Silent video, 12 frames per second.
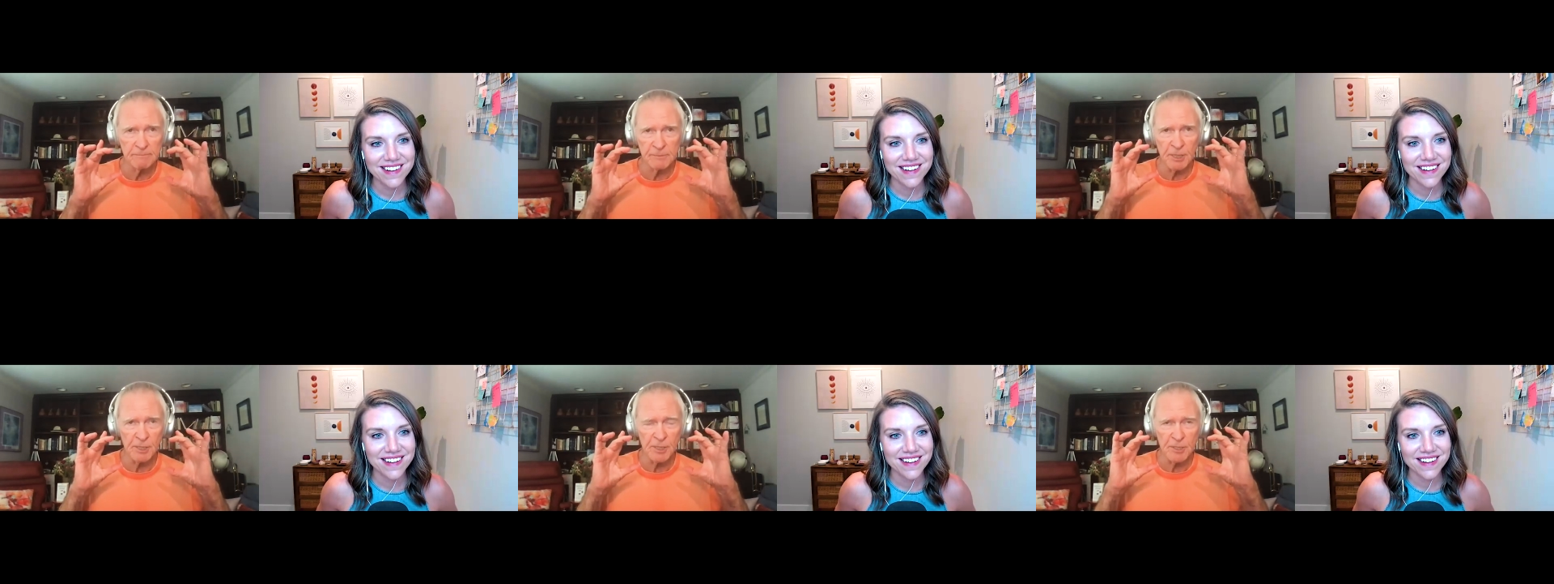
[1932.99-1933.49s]

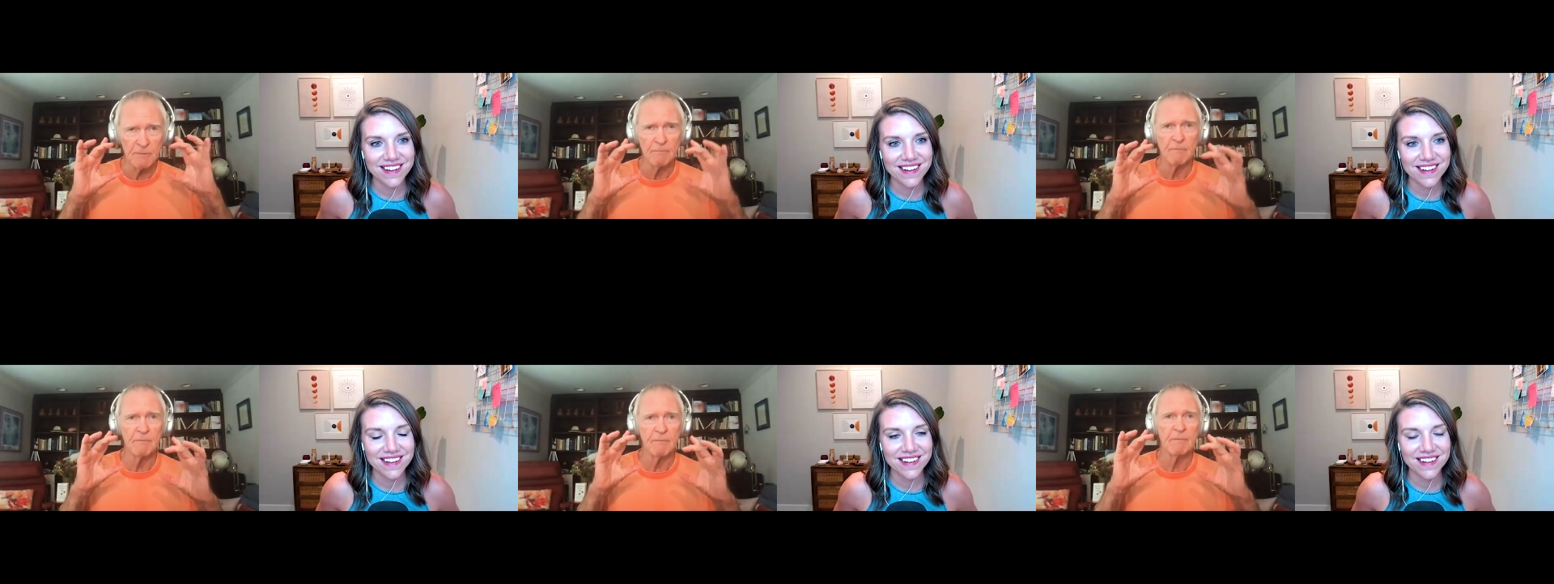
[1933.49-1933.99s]
Speaker 1: just
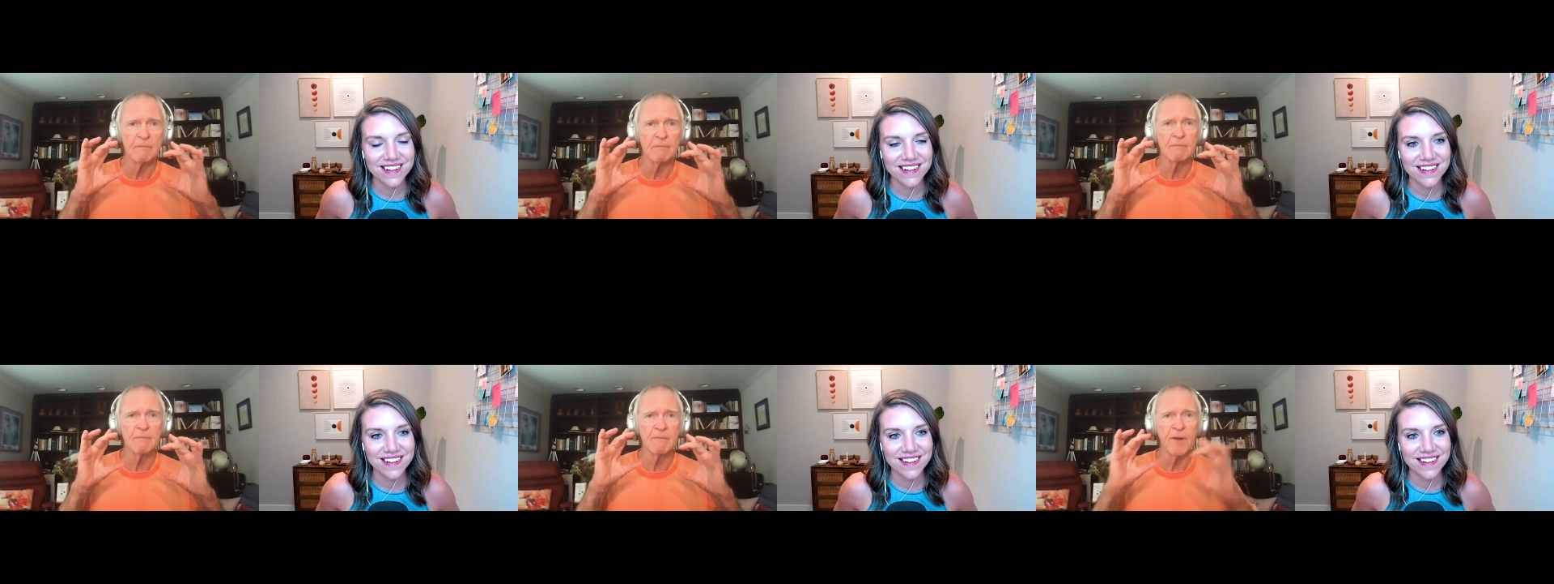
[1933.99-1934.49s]

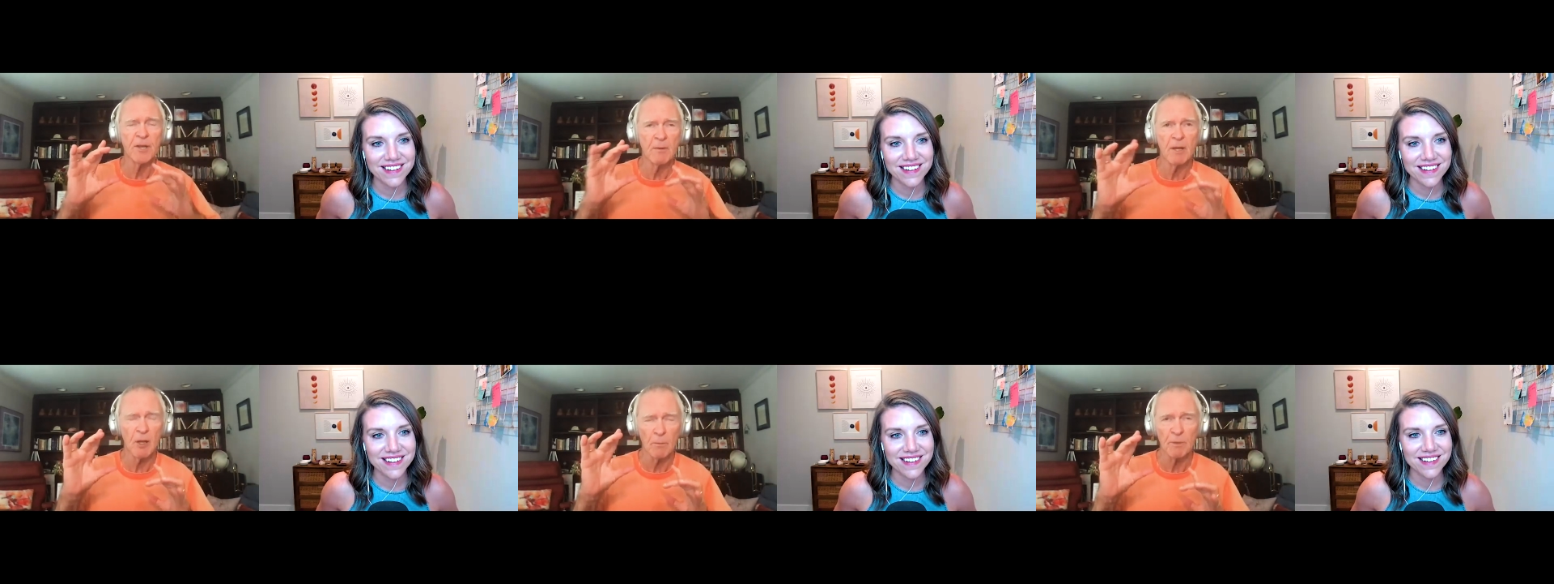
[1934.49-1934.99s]

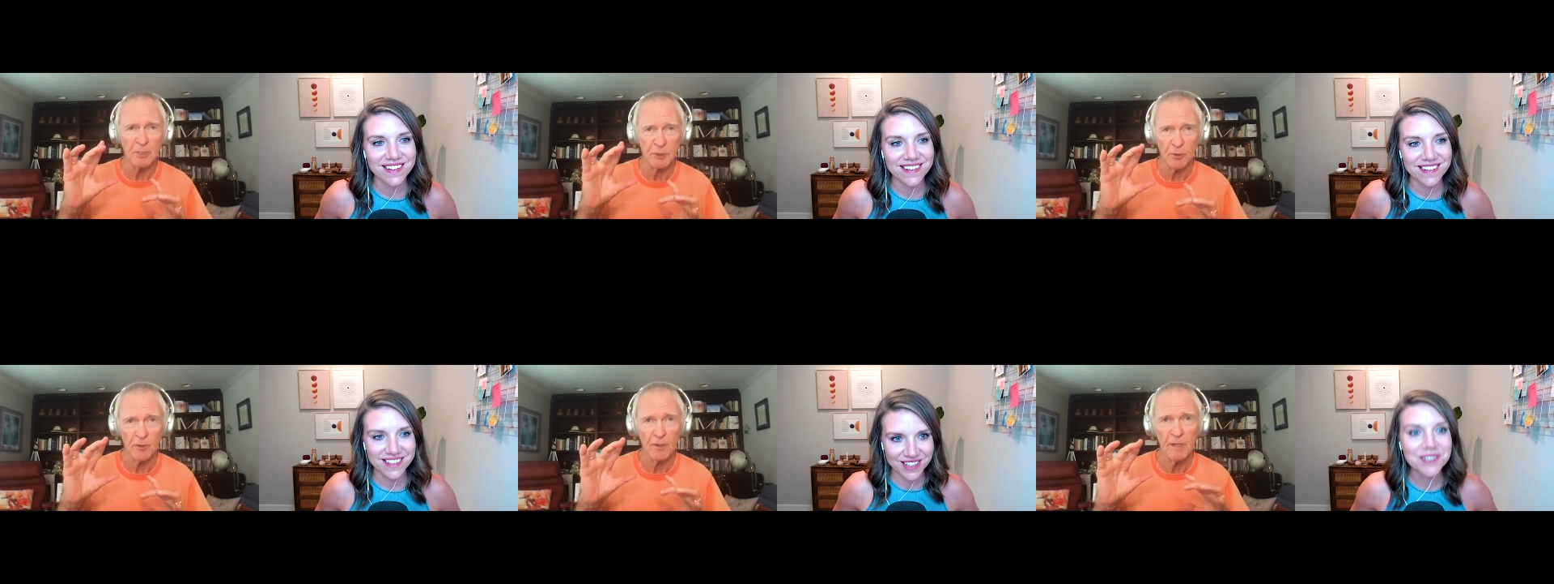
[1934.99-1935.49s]
fundamental
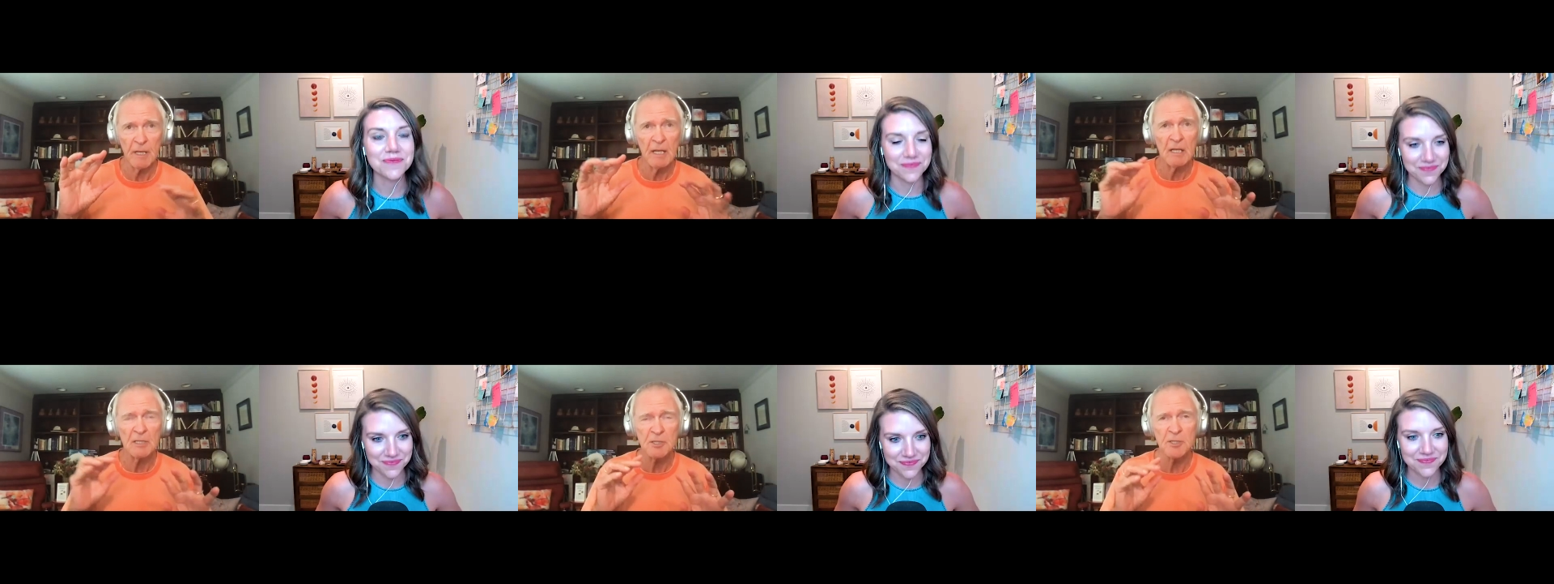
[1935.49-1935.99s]
picture.
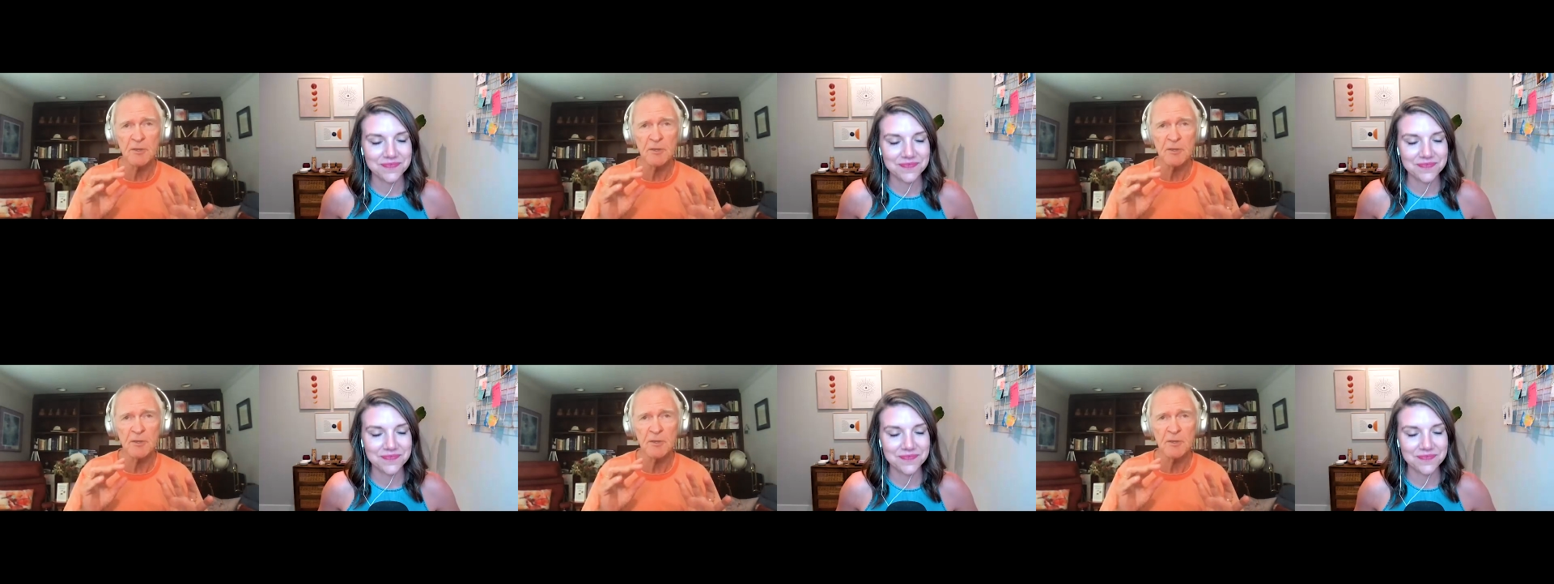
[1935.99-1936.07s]
Mm-hmm.